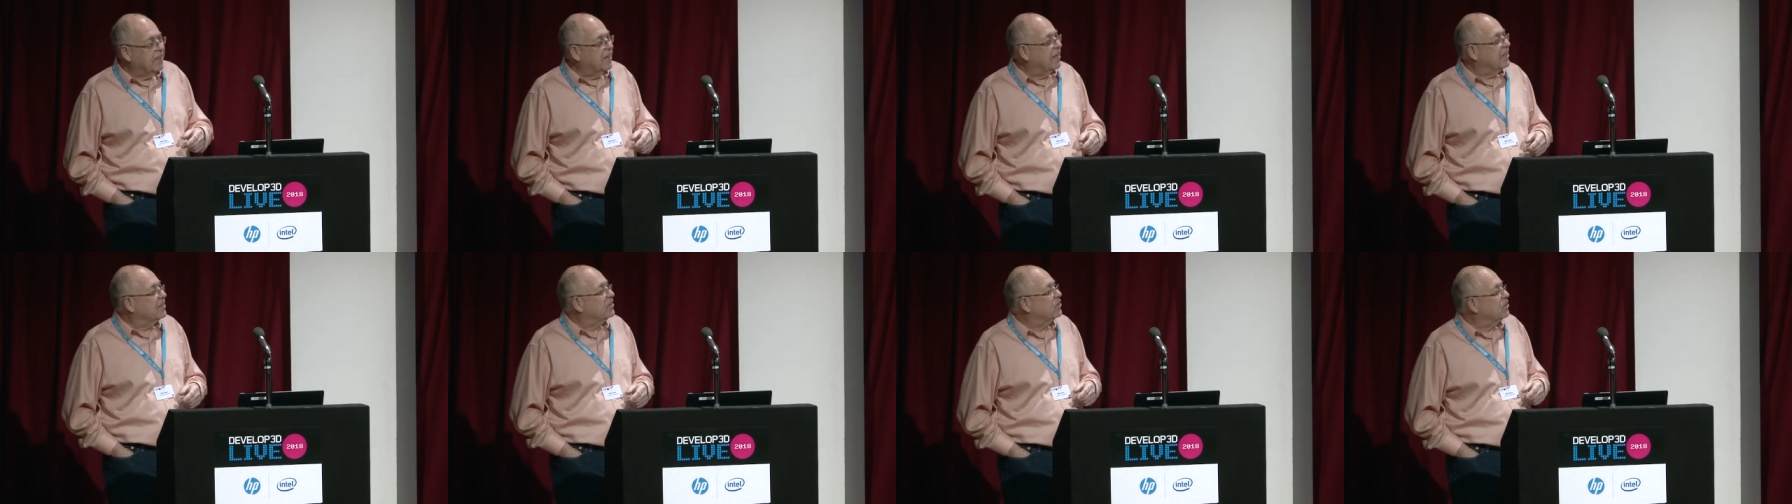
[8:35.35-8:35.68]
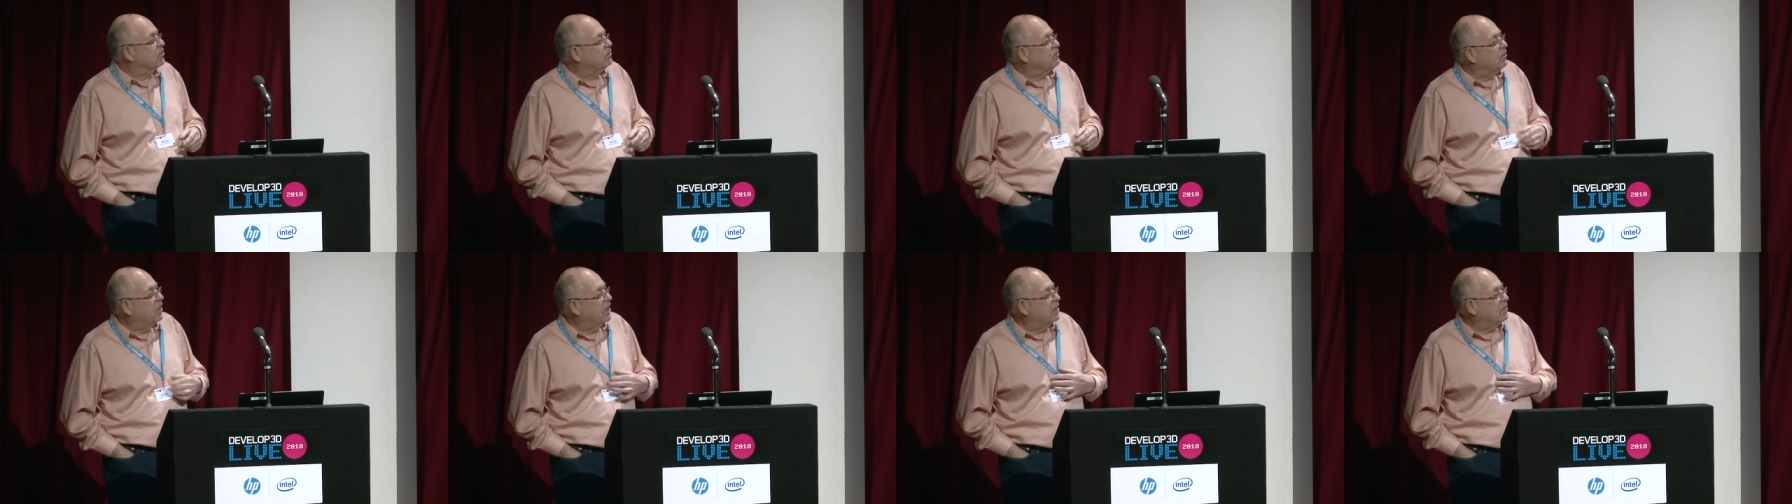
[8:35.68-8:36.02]
gets
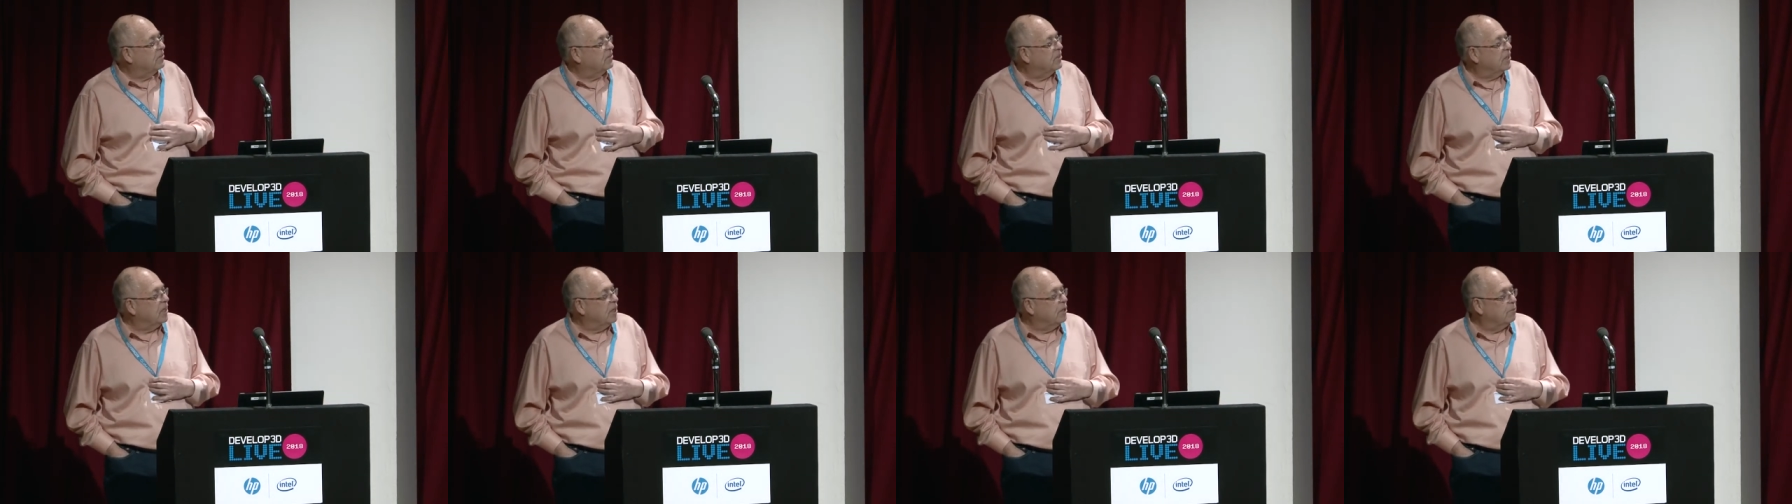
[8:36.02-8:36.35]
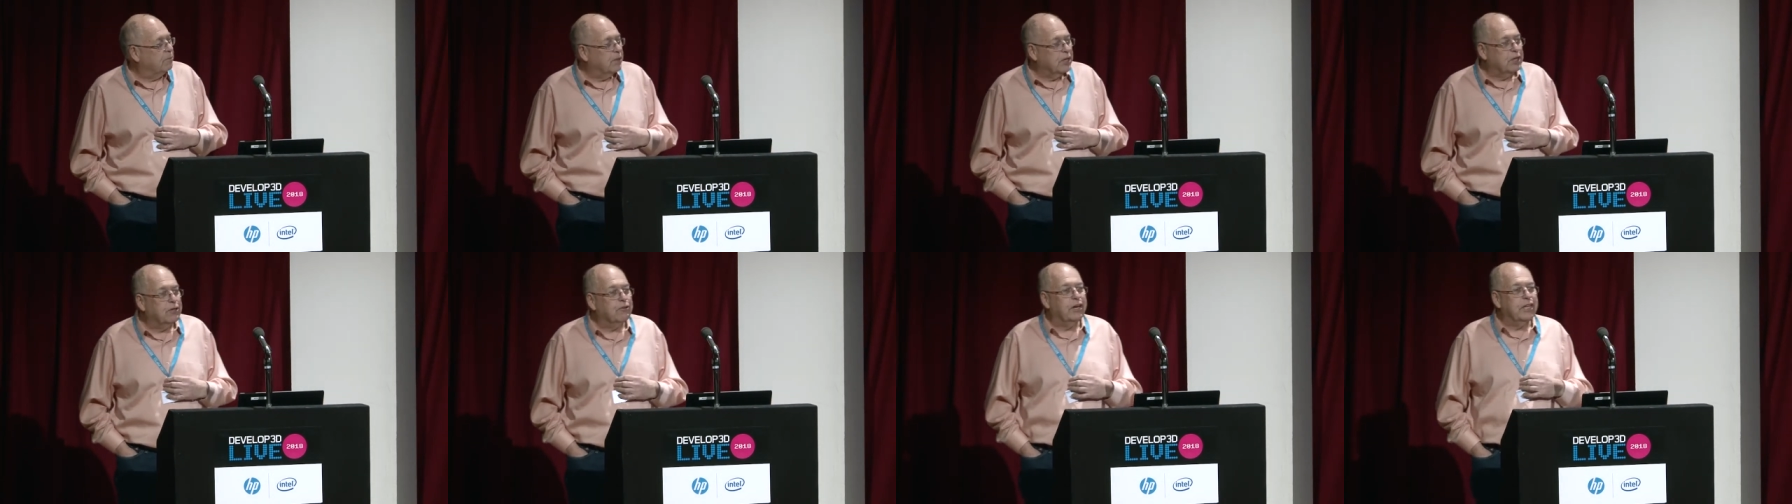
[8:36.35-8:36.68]
around
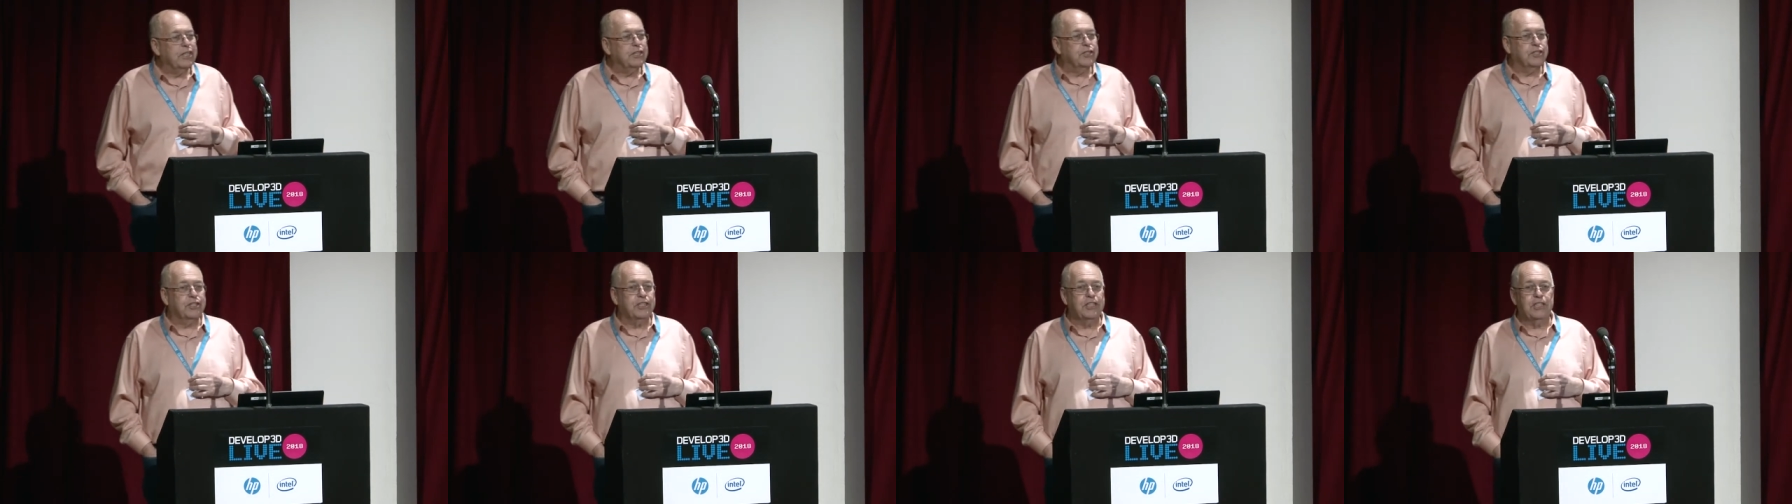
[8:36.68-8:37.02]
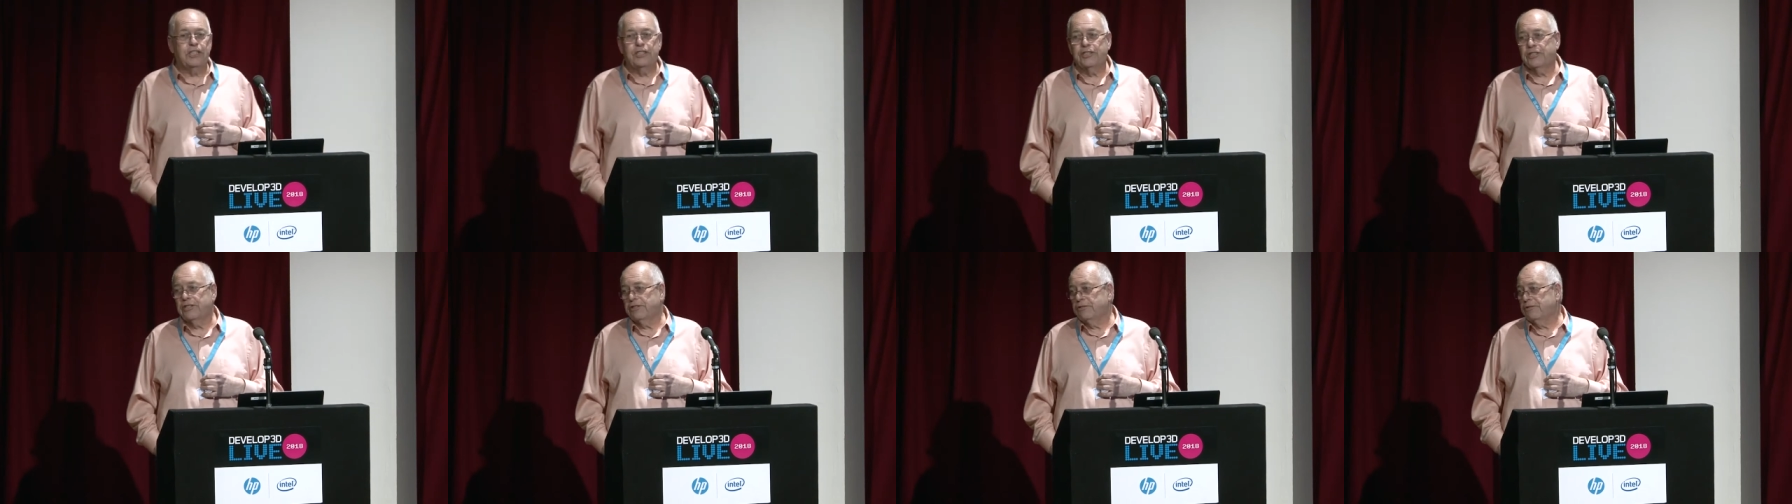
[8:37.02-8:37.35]
immigration
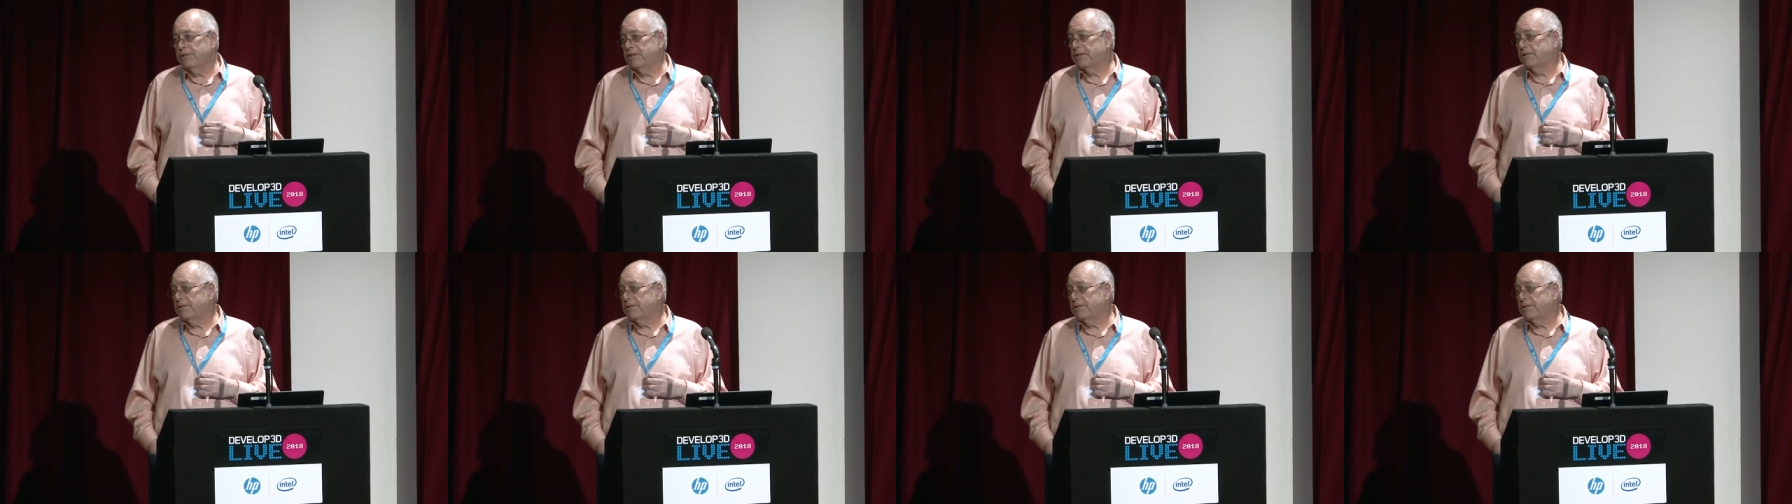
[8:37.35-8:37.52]
issues.